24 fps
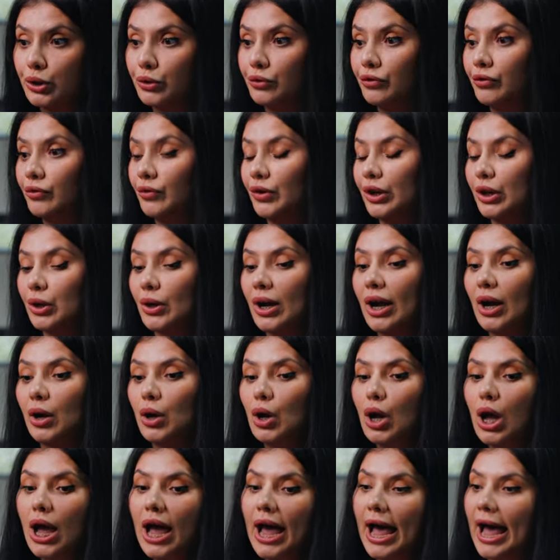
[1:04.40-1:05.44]
to figure out
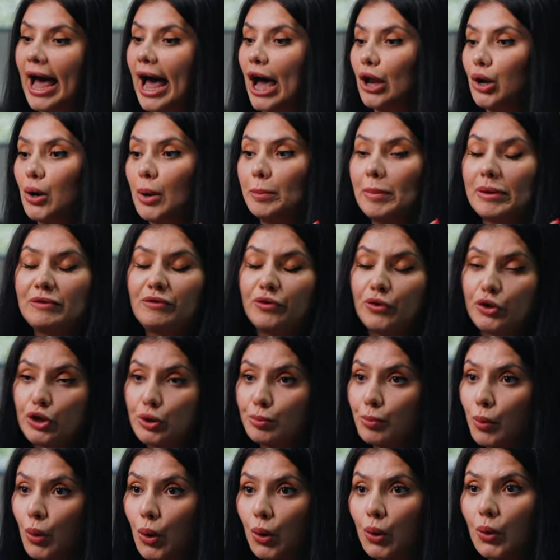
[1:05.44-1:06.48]
how do I pay for this
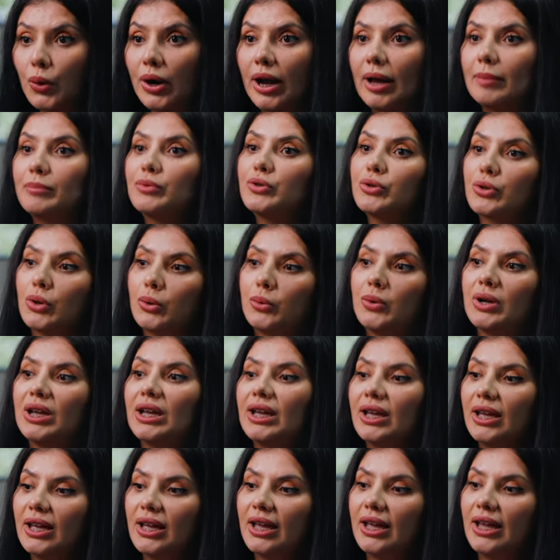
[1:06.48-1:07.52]
program. So
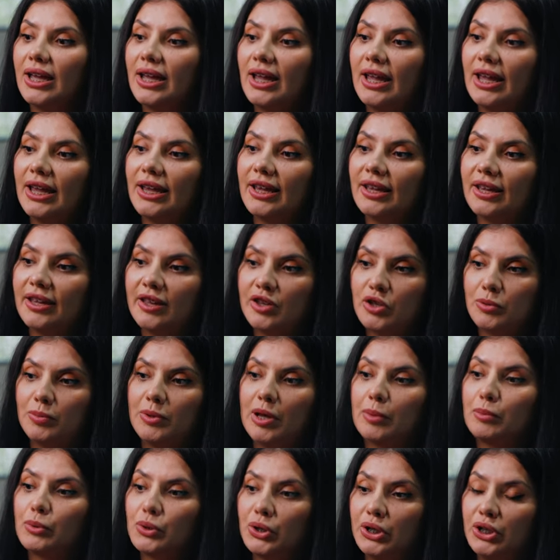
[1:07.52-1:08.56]
it gives
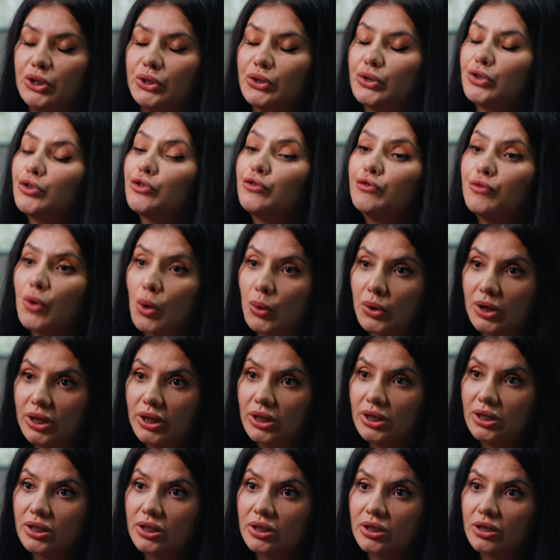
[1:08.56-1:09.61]
me an opportunity to just
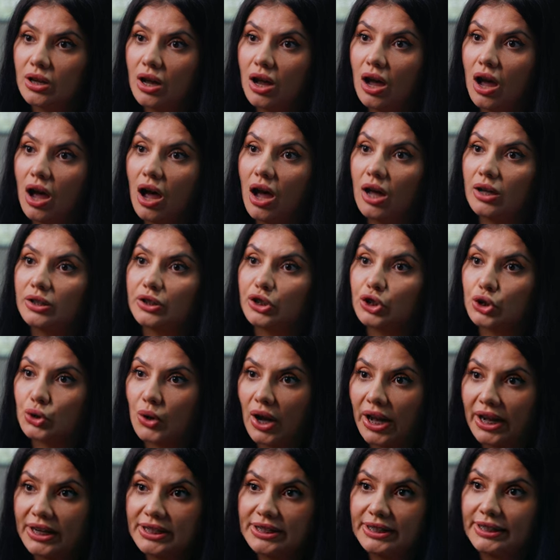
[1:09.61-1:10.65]
focus on
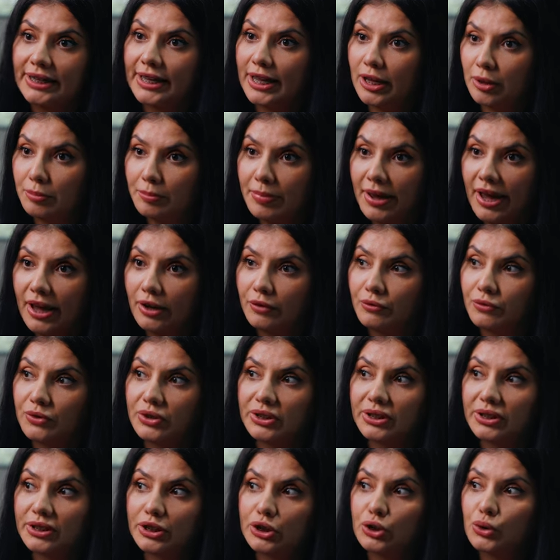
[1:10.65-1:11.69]
strategy and impact
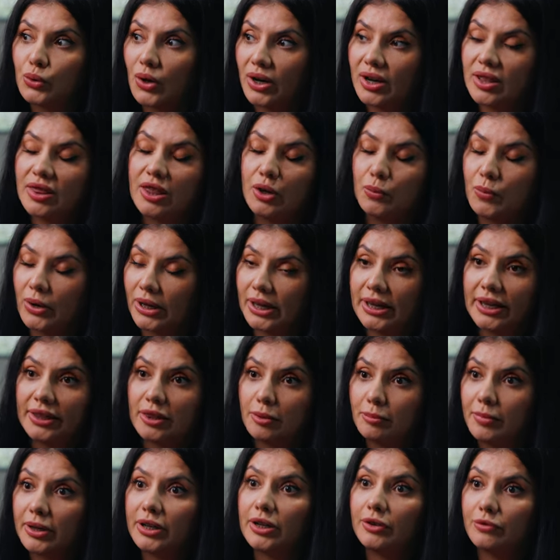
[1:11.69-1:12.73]
versus trying to think where I can get
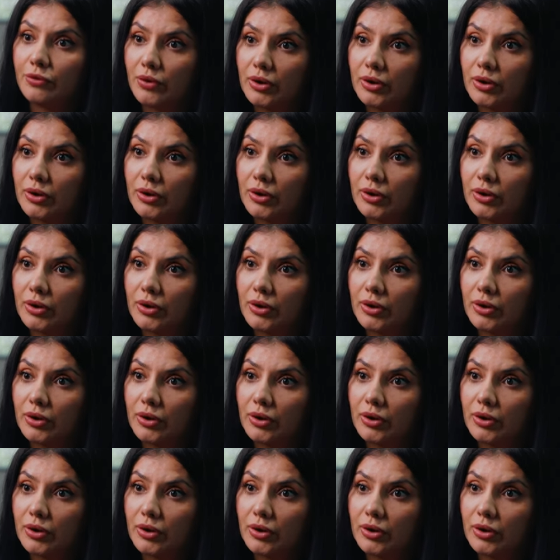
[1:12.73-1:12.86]
the money